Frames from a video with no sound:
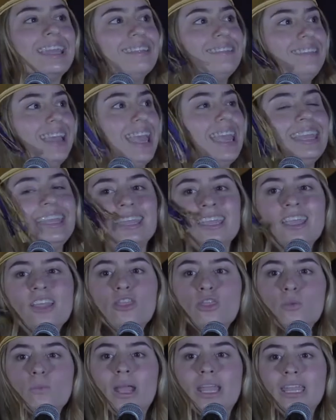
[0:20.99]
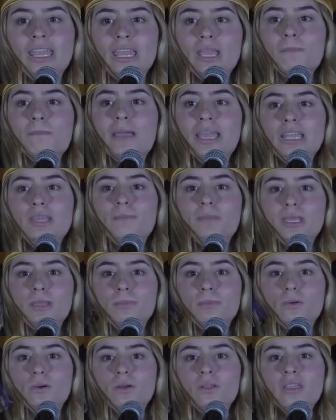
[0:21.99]
taking and threatening many
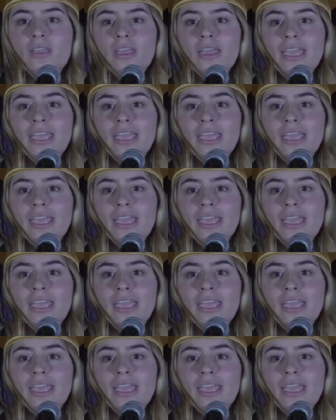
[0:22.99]
people,